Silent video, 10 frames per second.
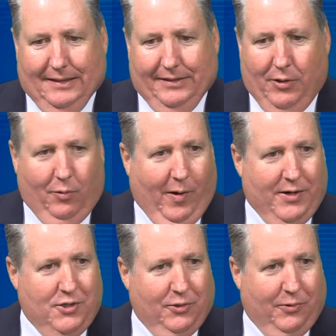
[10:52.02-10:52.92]
No
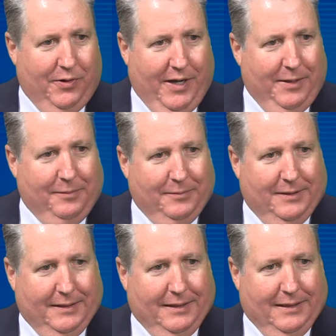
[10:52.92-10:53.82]
grandchildren yet.
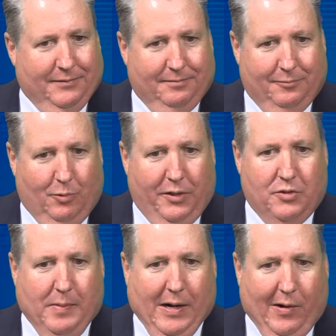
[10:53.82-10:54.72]

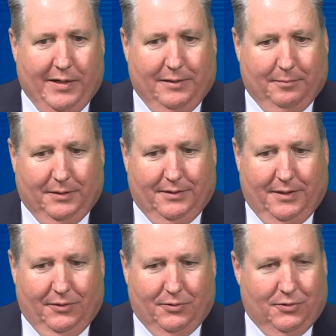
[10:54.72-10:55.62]
One's married, but
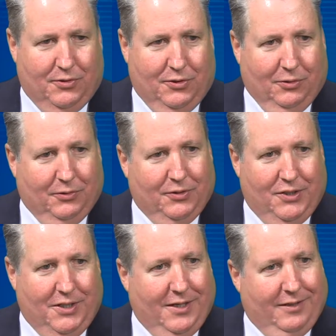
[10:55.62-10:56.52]
the others are still
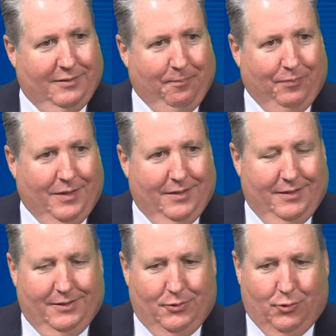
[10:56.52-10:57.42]
seeking
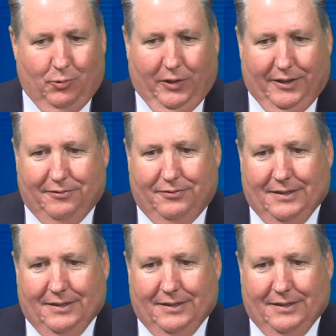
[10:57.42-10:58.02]
true love.